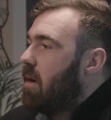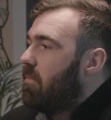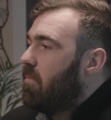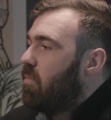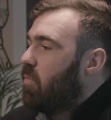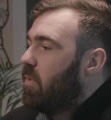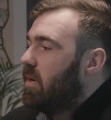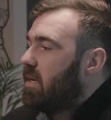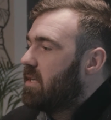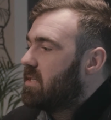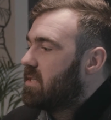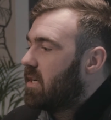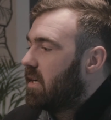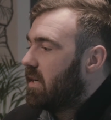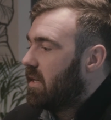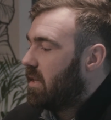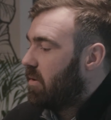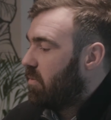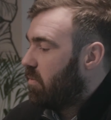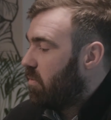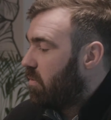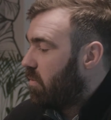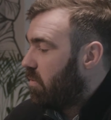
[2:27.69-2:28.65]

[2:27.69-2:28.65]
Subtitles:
We decided that